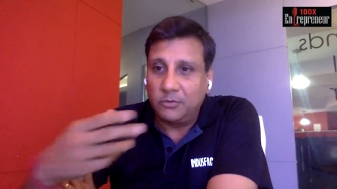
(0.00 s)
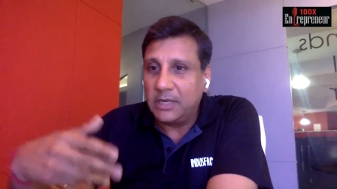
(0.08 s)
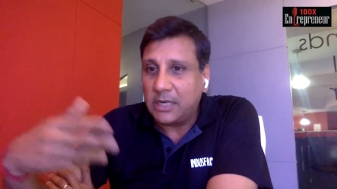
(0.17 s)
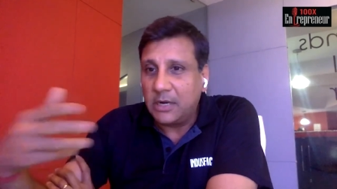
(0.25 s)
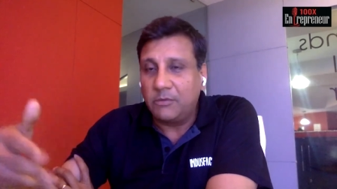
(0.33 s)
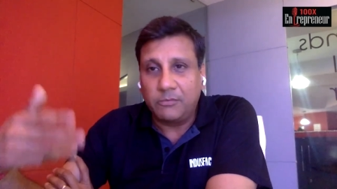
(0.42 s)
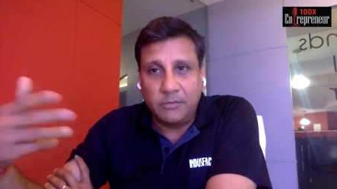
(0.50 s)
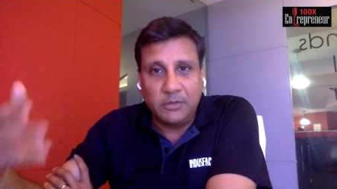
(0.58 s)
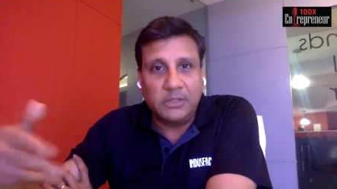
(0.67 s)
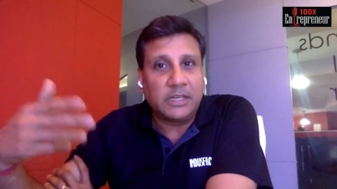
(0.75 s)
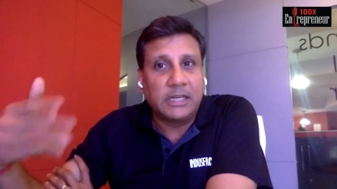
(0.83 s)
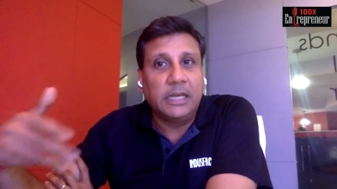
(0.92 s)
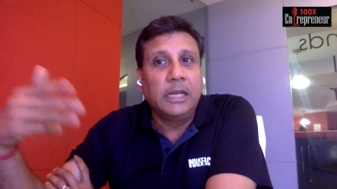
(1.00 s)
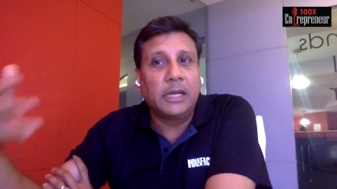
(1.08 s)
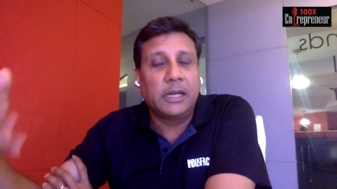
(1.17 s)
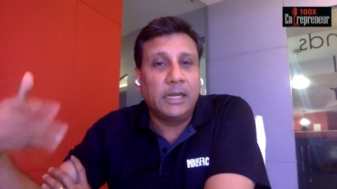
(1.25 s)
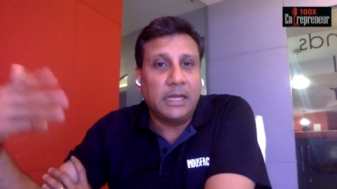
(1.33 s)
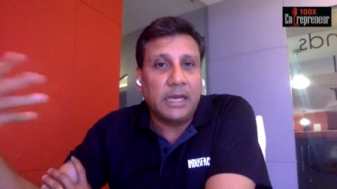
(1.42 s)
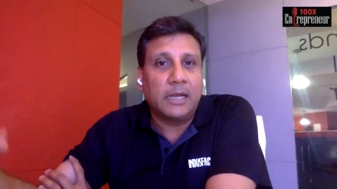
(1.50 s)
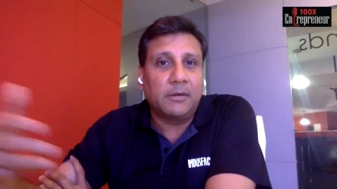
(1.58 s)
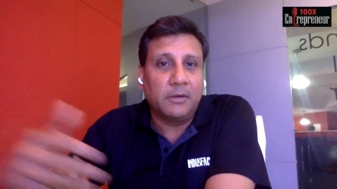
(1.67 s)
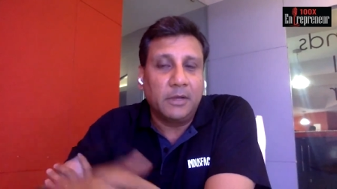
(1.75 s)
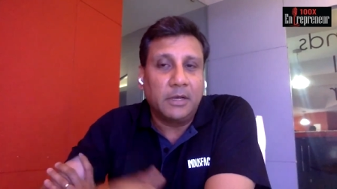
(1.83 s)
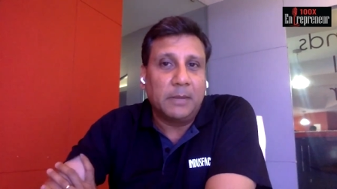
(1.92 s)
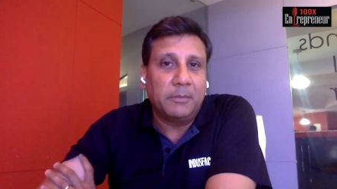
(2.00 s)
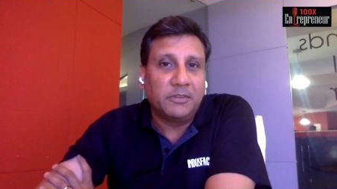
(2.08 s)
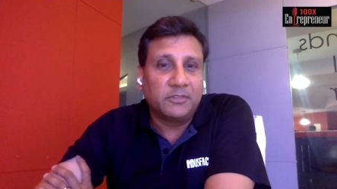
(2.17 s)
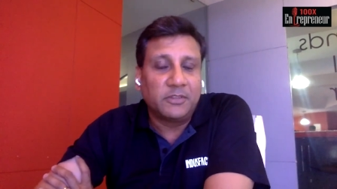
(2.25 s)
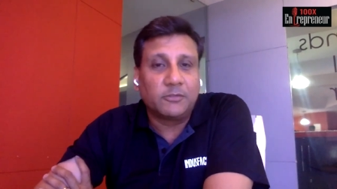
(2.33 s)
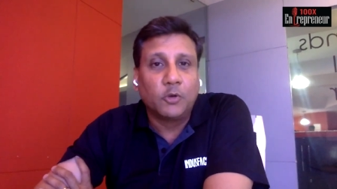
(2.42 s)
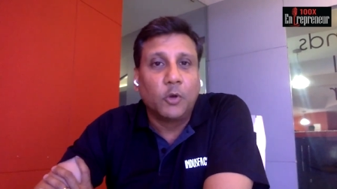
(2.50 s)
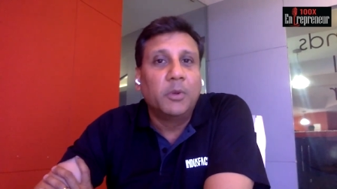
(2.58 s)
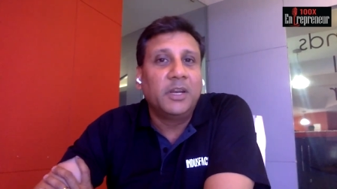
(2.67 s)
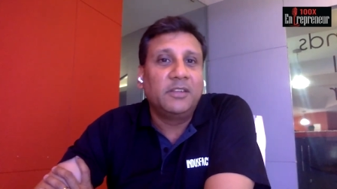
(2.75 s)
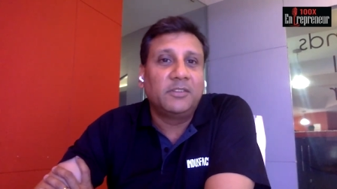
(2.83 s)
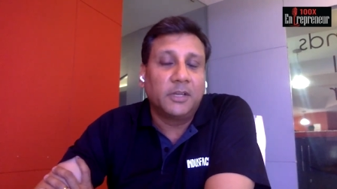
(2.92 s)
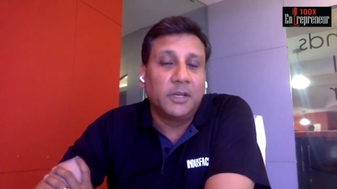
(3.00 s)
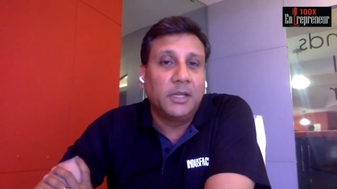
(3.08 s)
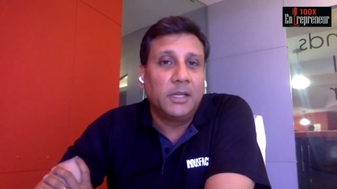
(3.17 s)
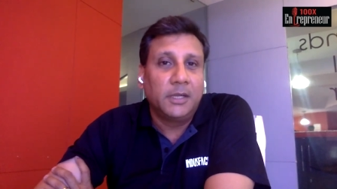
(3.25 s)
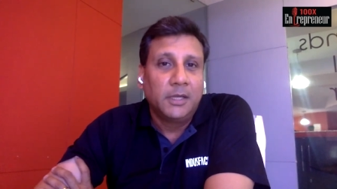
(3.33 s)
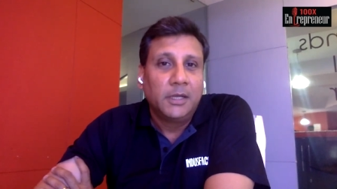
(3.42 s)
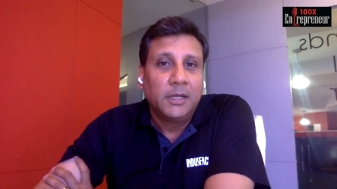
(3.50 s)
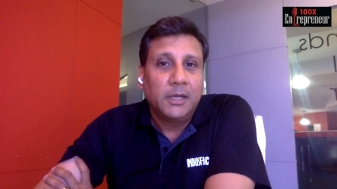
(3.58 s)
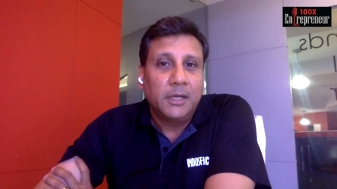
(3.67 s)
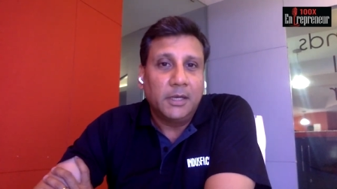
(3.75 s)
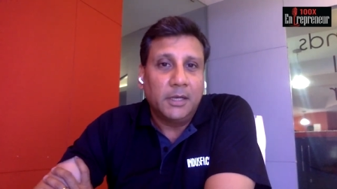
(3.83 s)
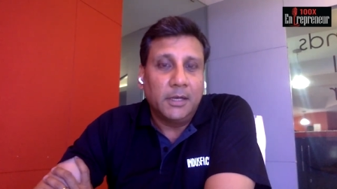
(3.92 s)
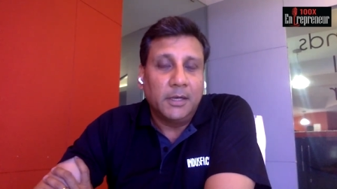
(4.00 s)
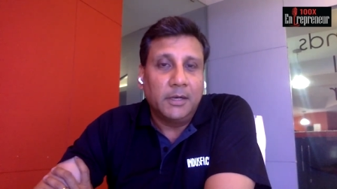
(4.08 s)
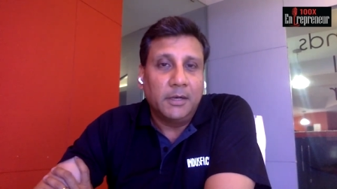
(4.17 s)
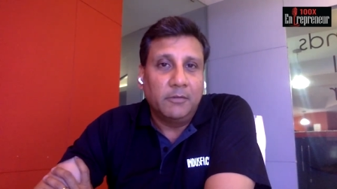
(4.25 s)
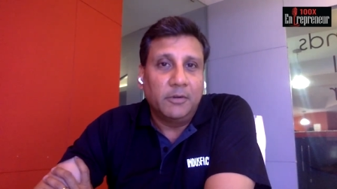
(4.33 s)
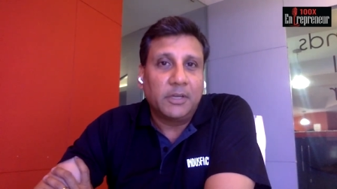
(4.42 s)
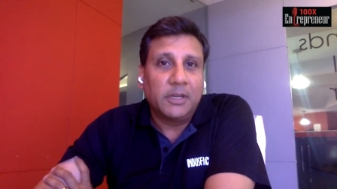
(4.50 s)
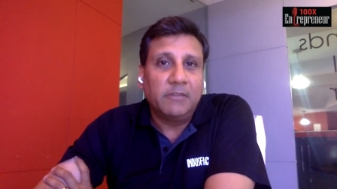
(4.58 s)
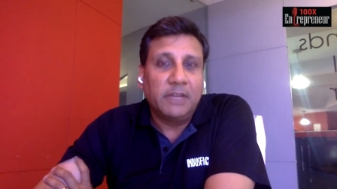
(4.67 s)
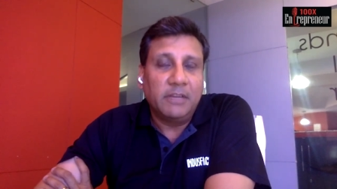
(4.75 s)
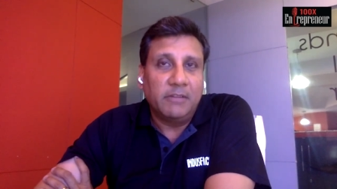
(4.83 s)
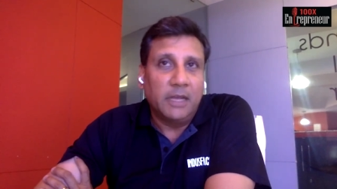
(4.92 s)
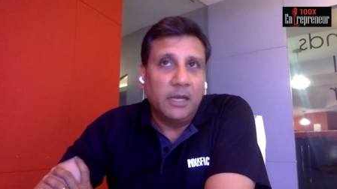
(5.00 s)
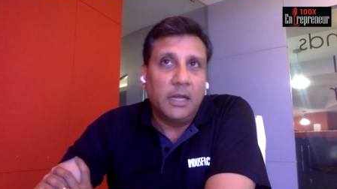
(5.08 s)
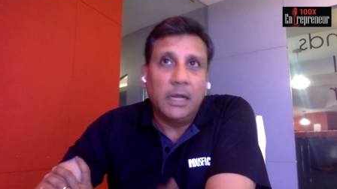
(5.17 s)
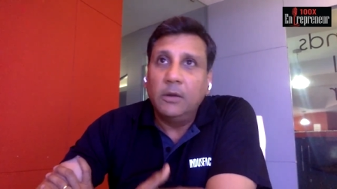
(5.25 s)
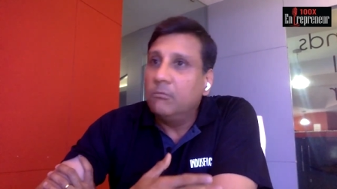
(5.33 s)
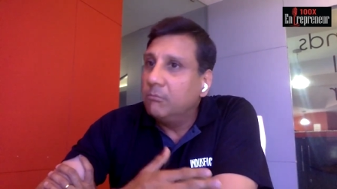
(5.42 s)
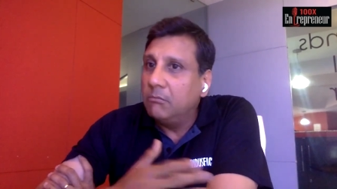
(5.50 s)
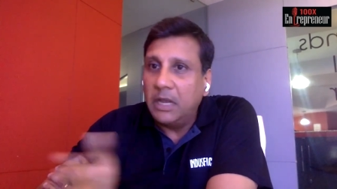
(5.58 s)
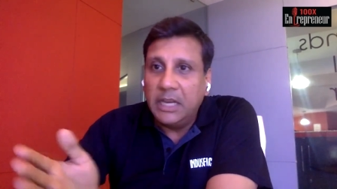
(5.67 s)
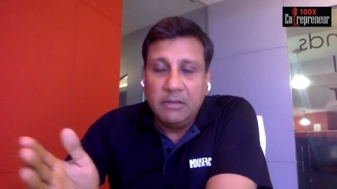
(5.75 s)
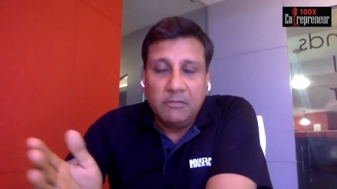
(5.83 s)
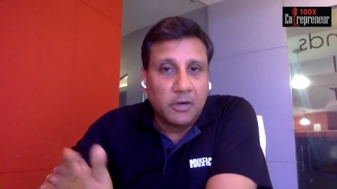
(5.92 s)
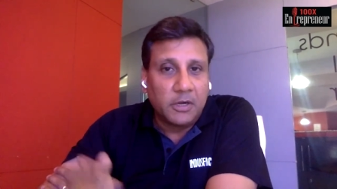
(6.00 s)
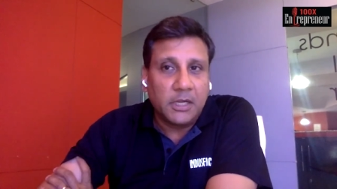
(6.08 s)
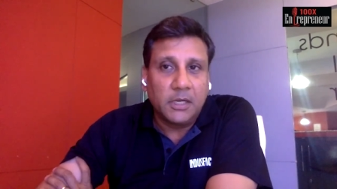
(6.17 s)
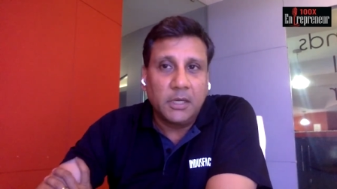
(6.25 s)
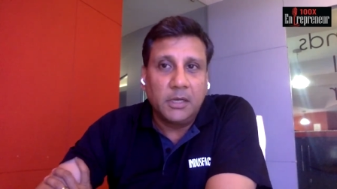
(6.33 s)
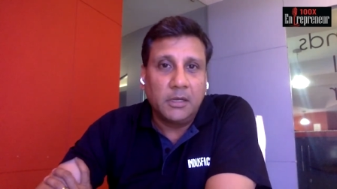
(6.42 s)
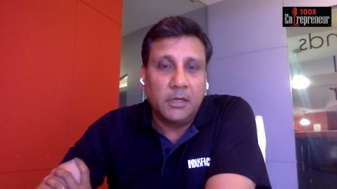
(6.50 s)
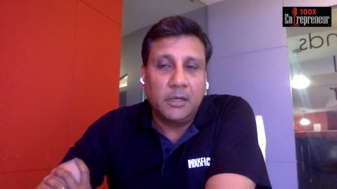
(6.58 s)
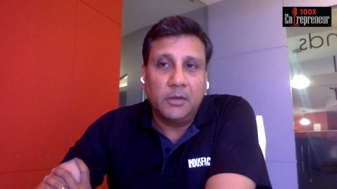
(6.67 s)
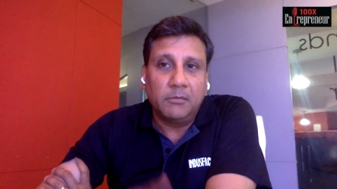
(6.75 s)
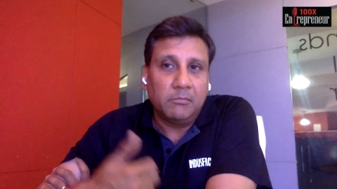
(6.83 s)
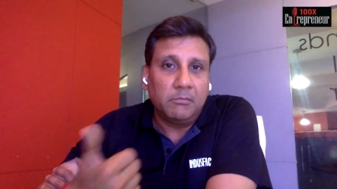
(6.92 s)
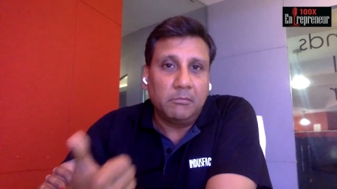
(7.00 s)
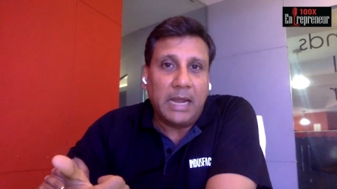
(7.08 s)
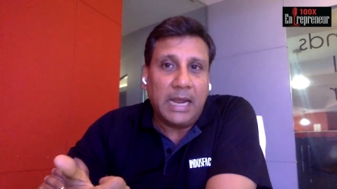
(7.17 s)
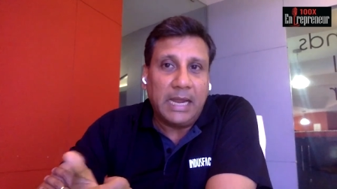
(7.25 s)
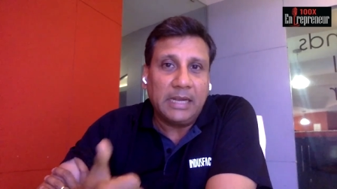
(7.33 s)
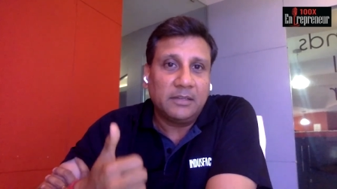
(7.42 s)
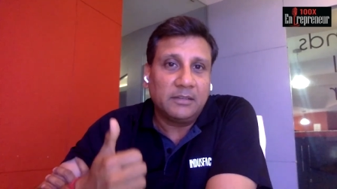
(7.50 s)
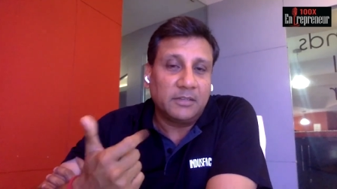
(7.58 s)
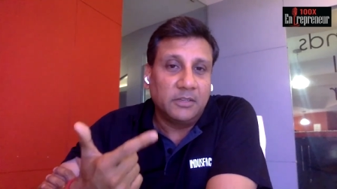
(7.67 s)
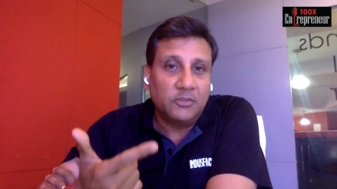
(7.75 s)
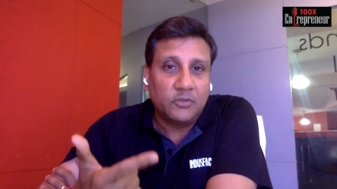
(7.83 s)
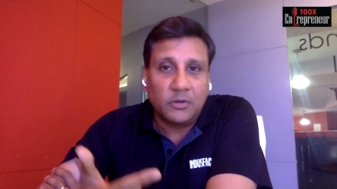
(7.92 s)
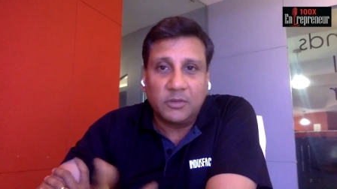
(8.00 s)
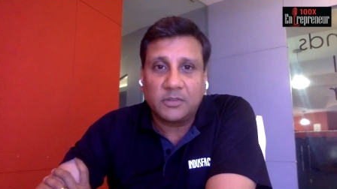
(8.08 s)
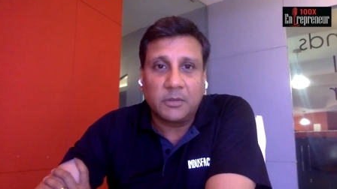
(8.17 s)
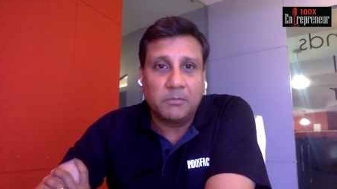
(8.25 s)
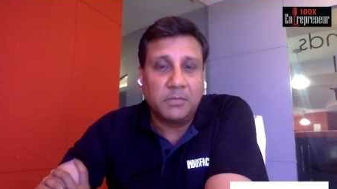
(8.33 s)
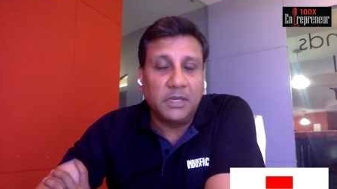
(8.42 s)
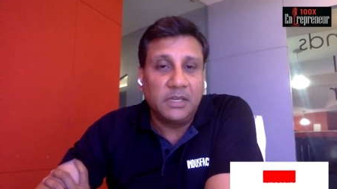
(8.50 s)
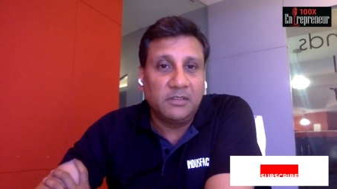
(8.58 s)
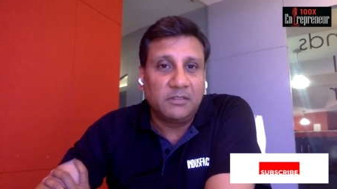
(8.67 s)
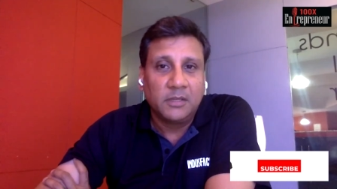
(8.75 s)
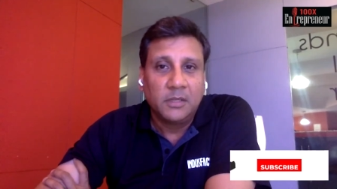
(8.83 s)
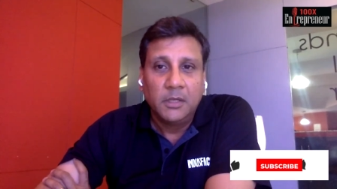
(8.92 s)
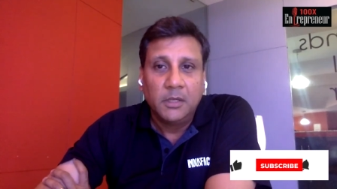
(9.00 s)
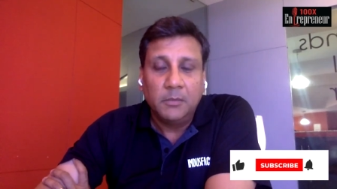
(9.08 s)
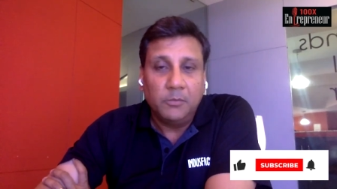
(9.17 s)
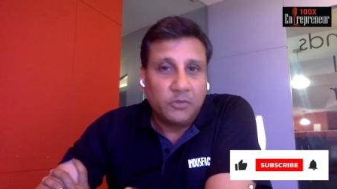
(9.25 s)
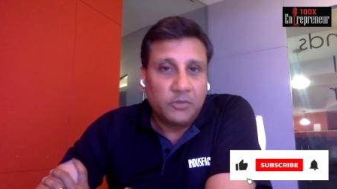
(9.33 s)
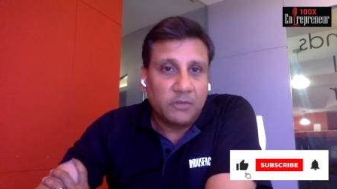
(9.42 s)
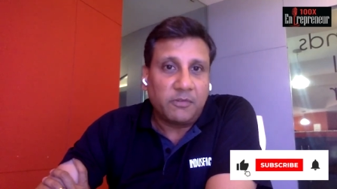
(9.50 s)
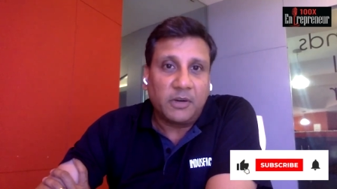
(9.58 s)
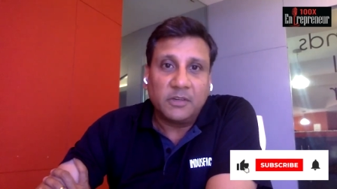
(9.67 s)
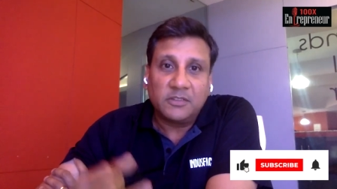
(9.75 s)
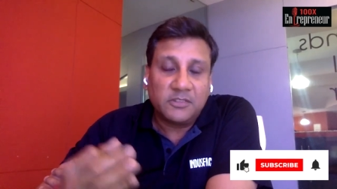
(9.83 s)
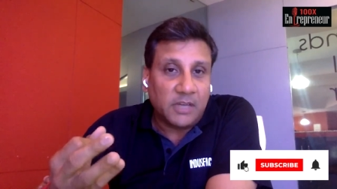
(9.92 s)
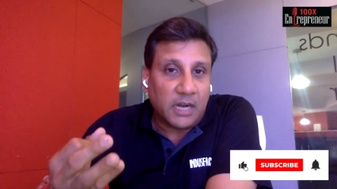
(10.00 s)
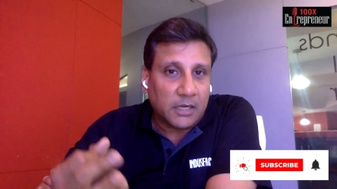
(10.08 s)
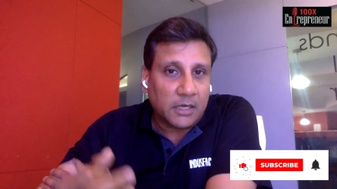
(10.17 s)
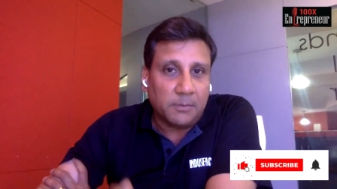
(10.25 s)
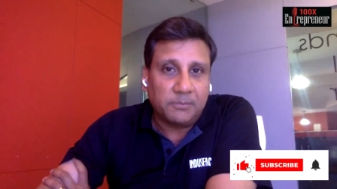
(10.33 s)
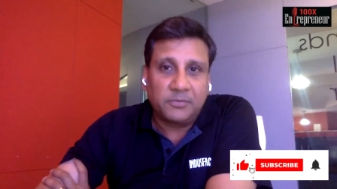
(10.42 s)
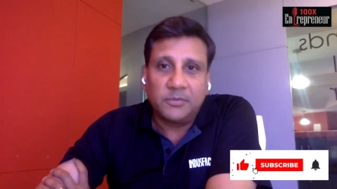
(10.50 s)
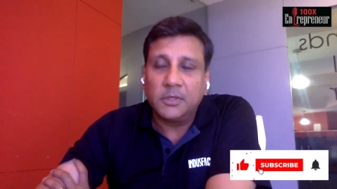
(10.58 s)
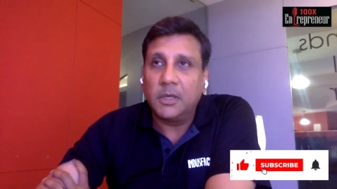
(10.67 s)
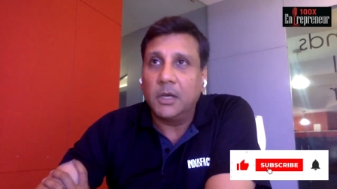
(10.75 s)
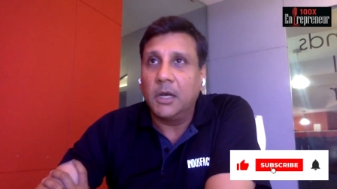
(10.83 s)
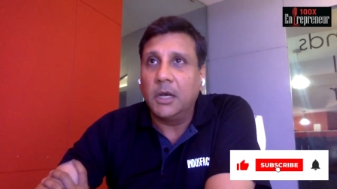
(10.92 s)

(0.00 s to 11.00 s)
So we are kind of clearly our business globally is really working very well. And any vertical, banks, insurance companies, mutual funds, startups,